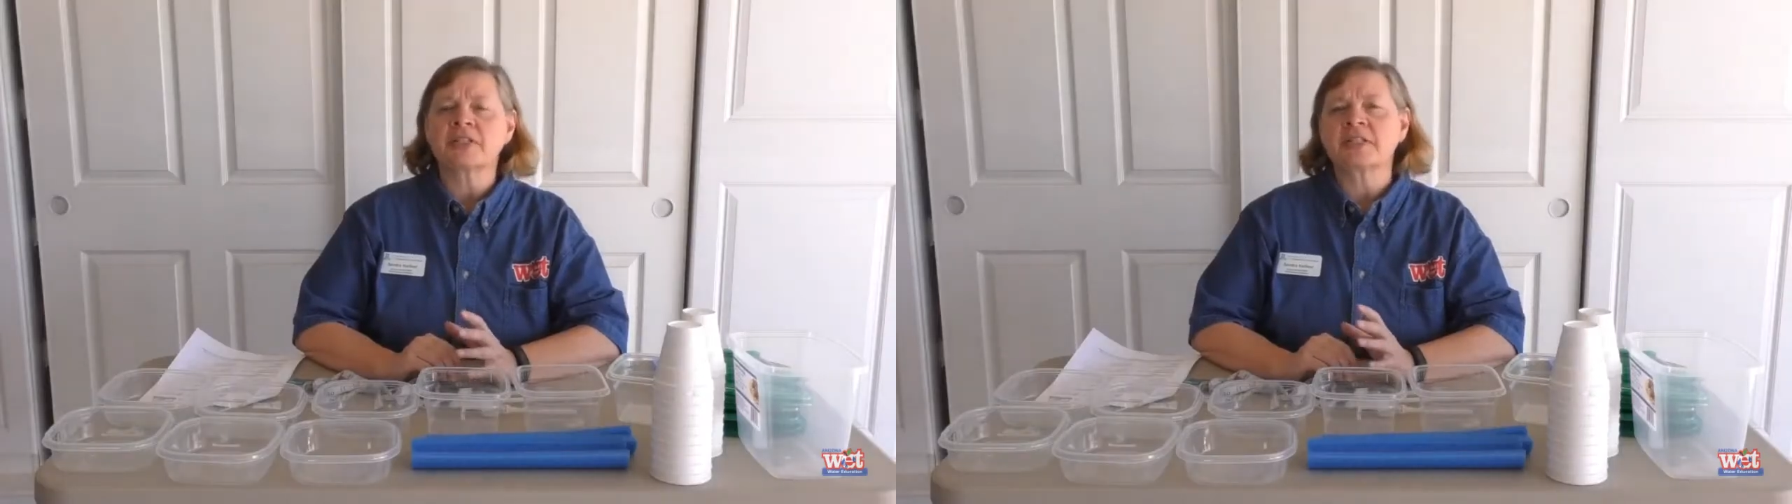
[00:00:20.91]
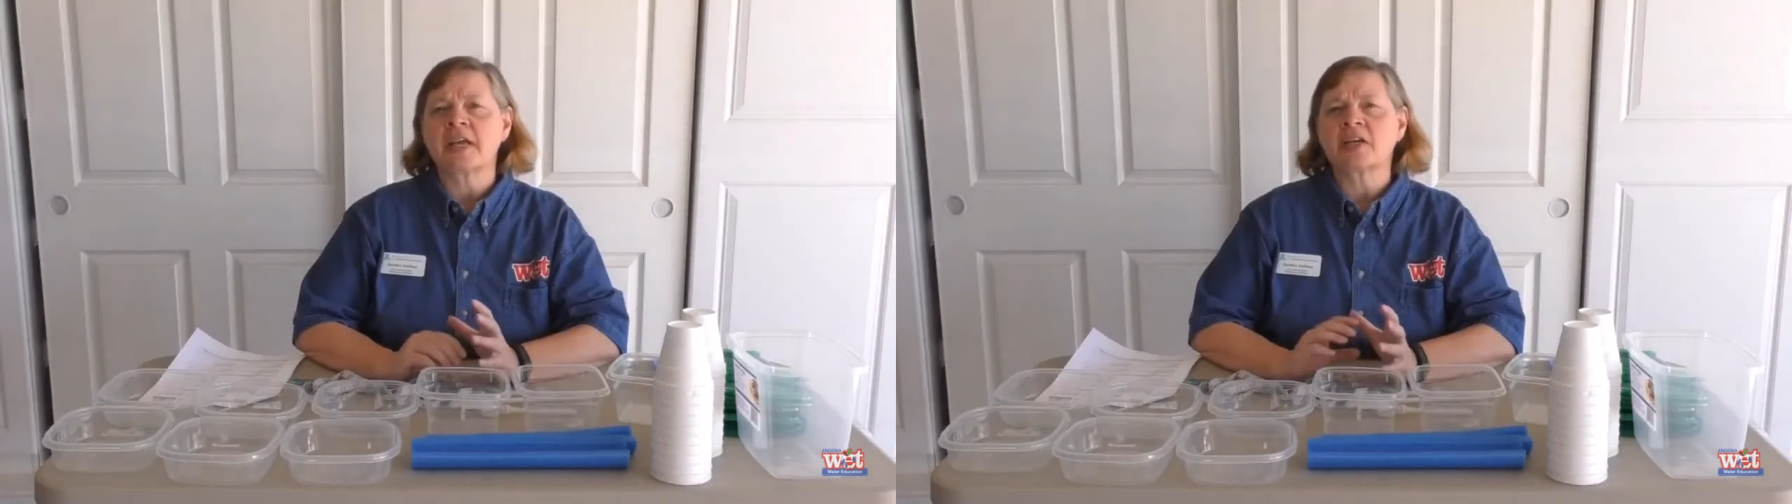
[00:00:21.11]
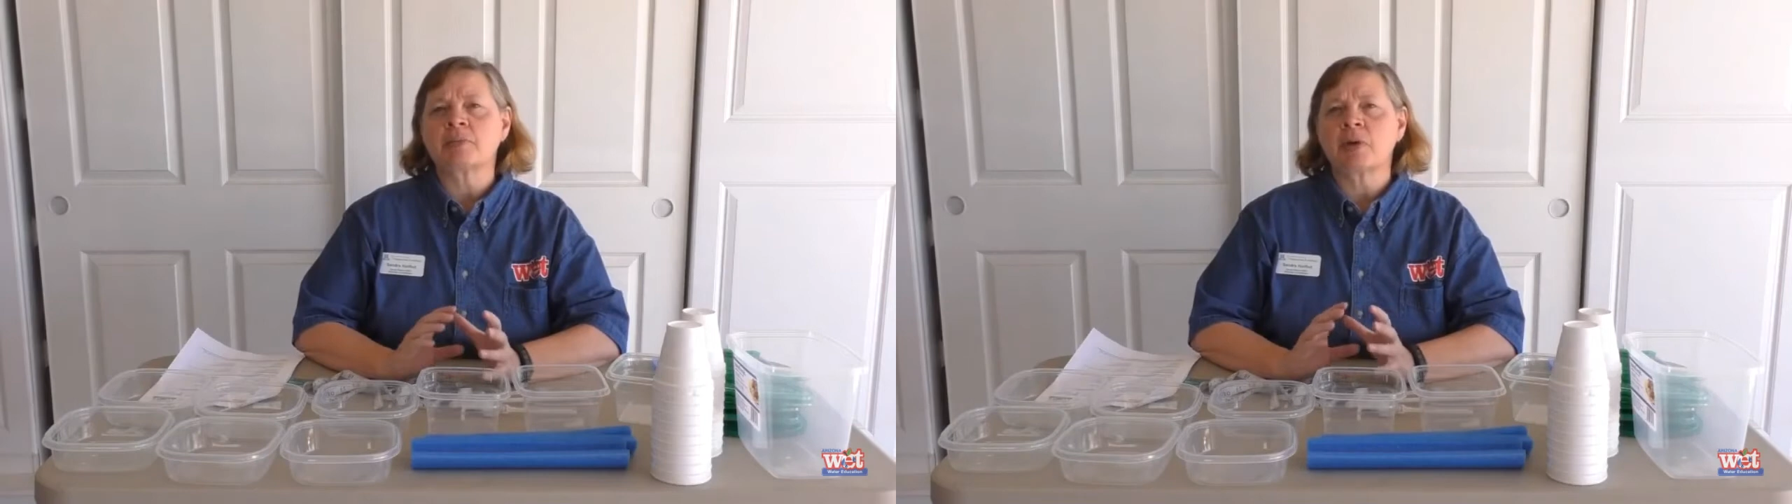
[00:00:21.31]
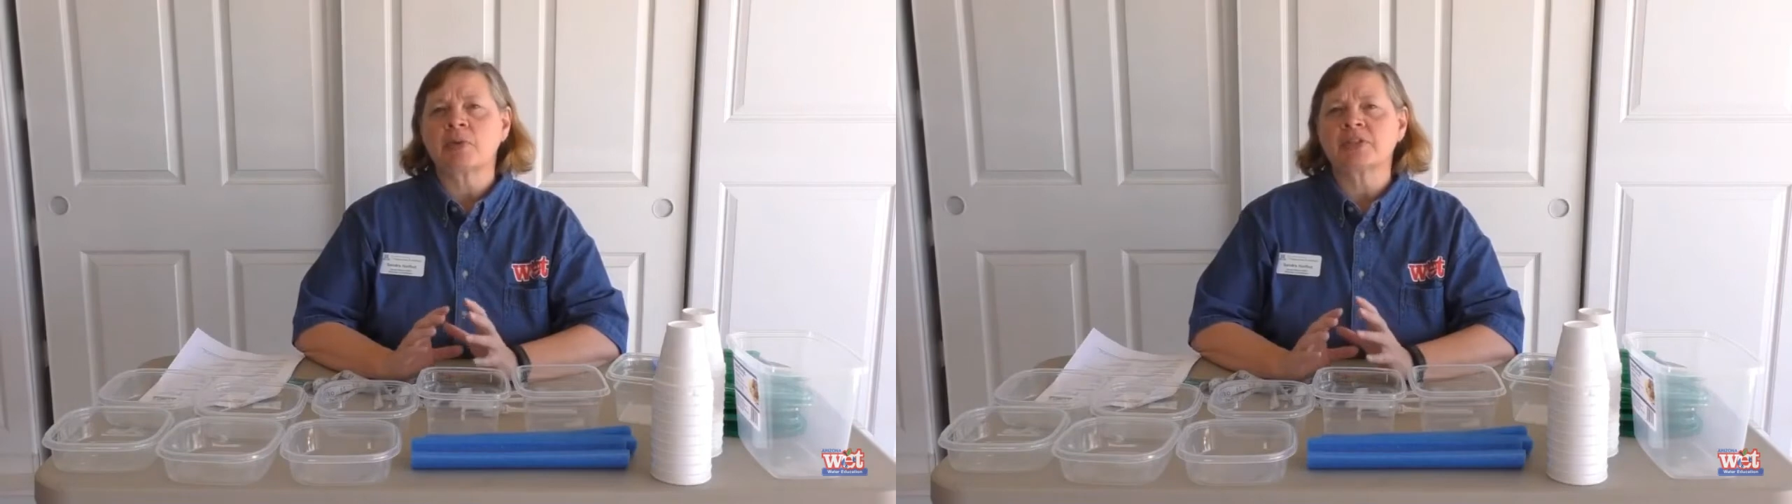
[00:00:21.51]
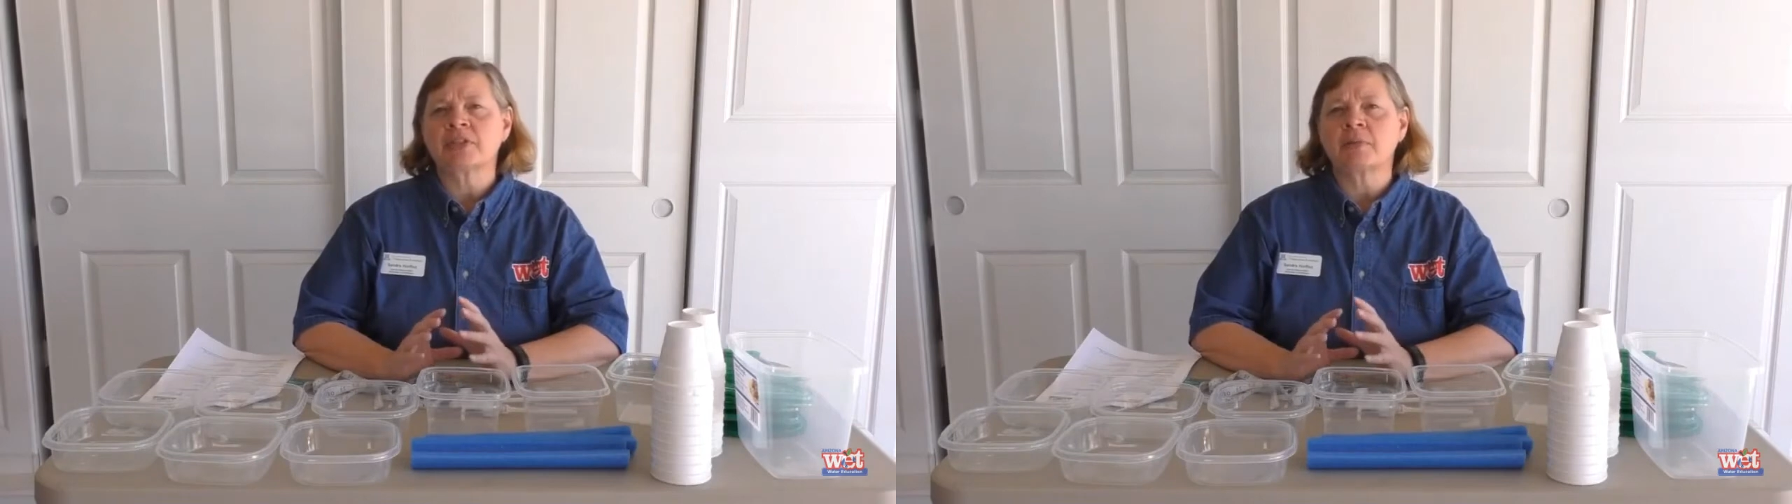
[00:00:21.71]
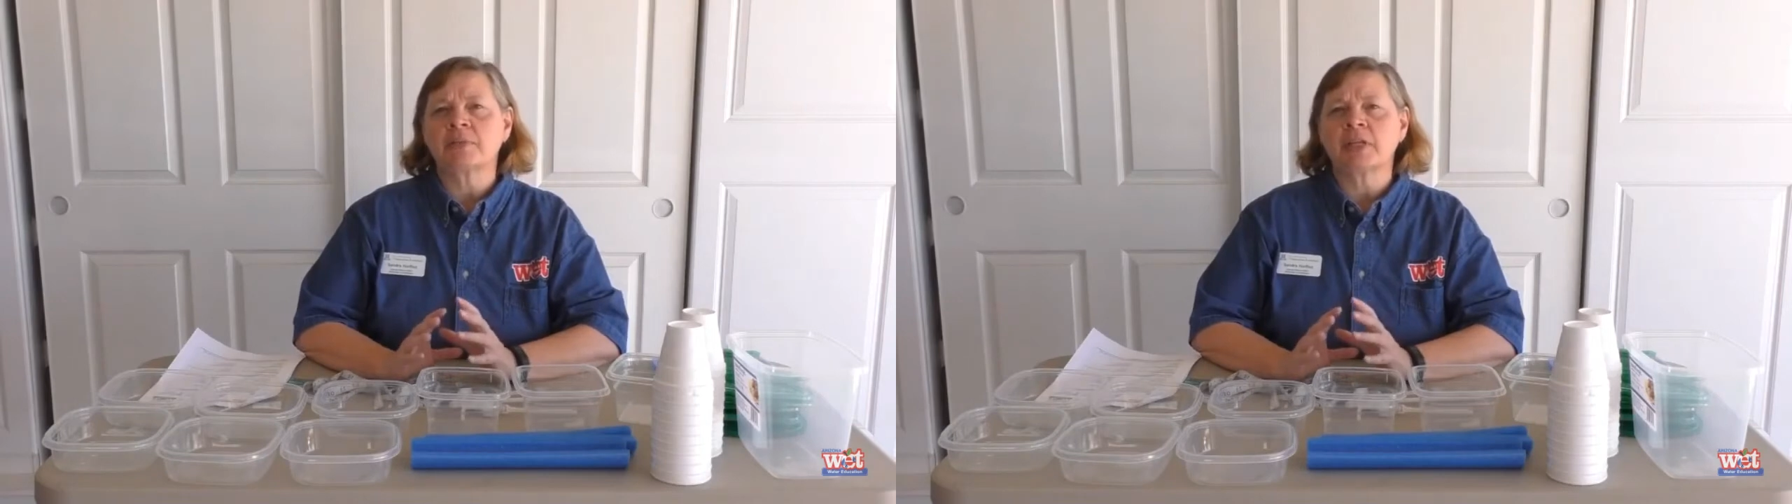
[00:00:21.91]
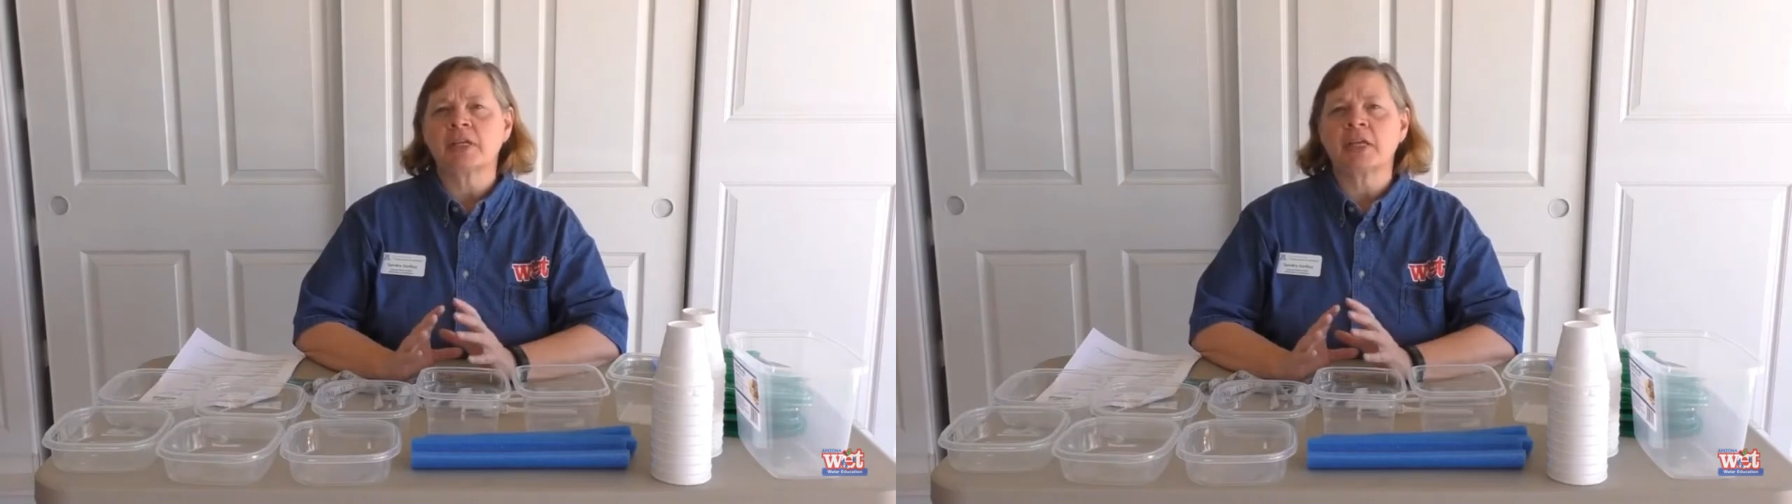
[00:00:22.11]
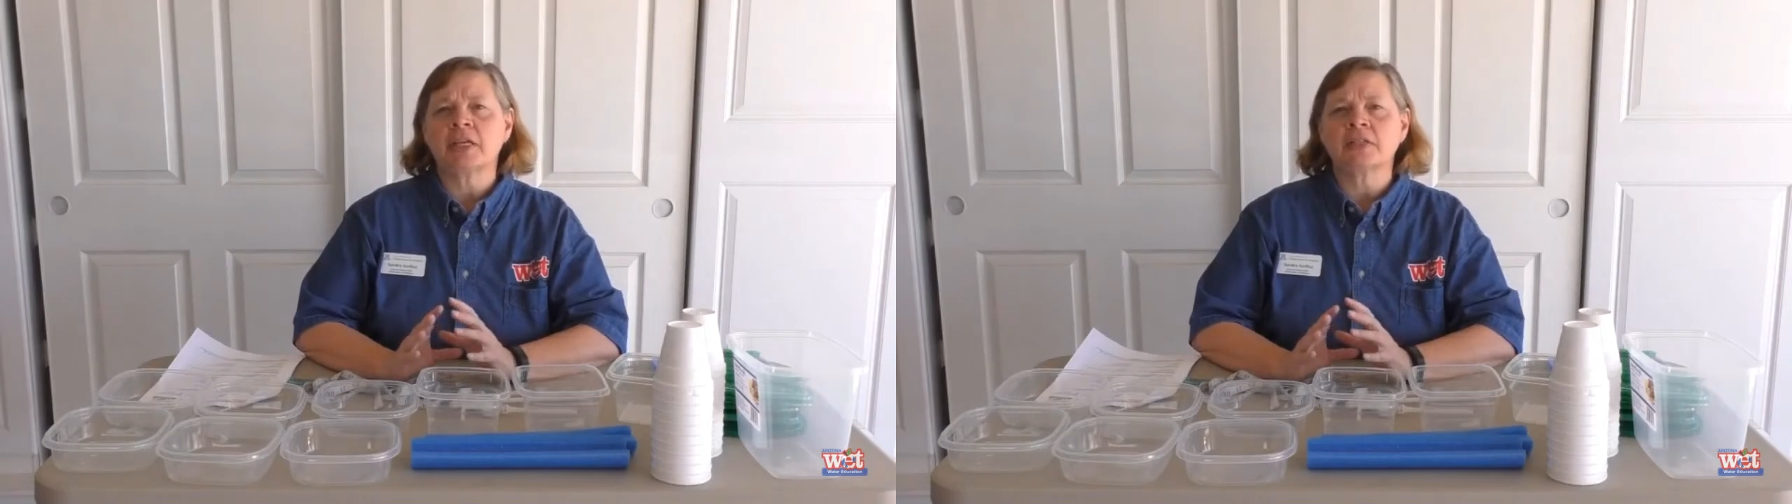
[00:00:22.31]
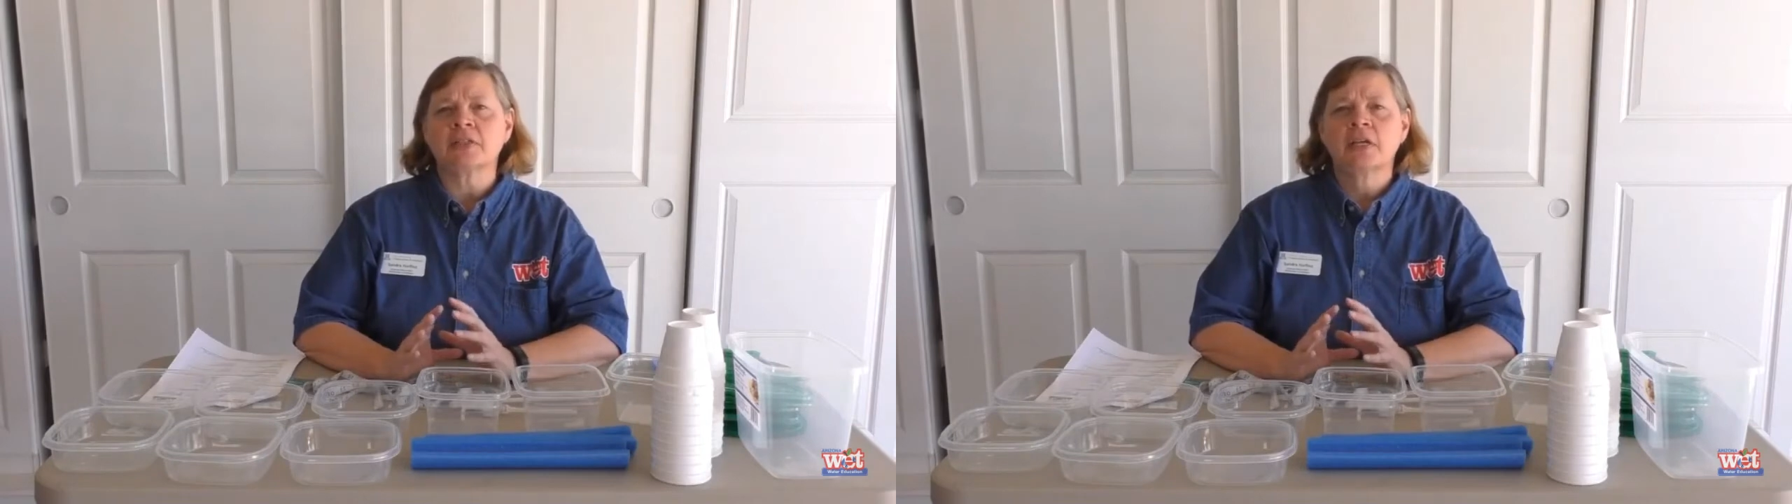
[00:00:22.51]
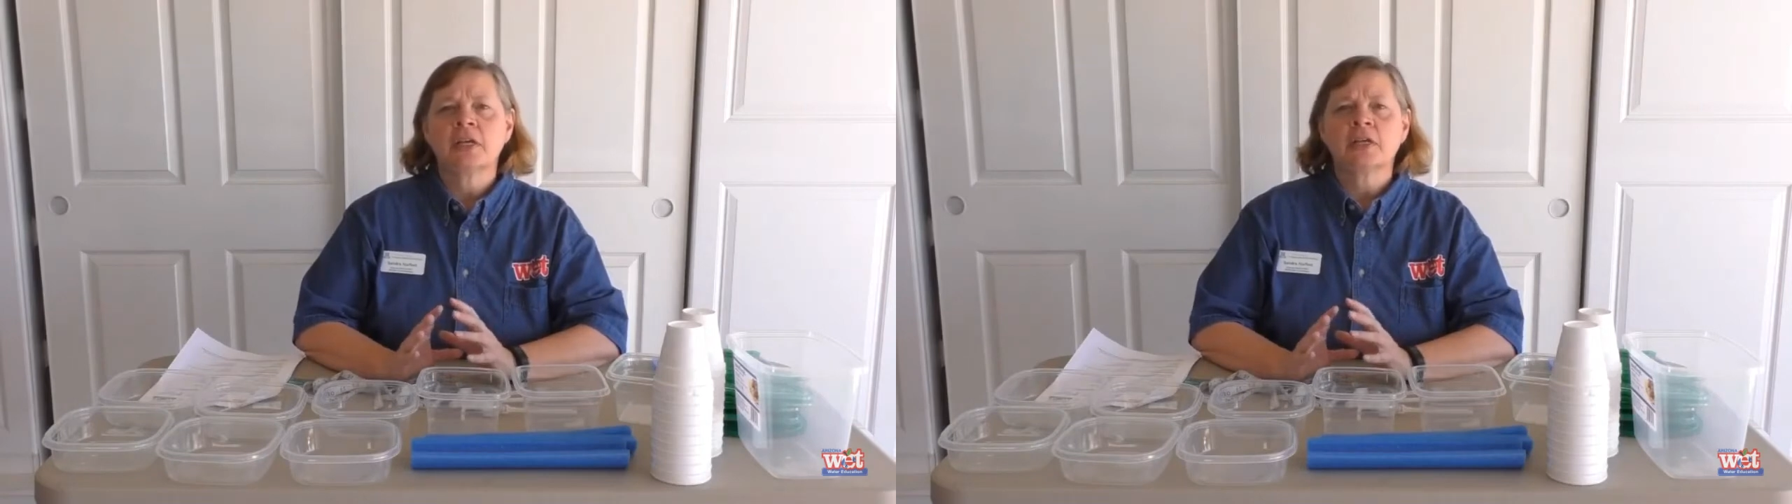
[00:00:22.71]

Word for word: standard by which something is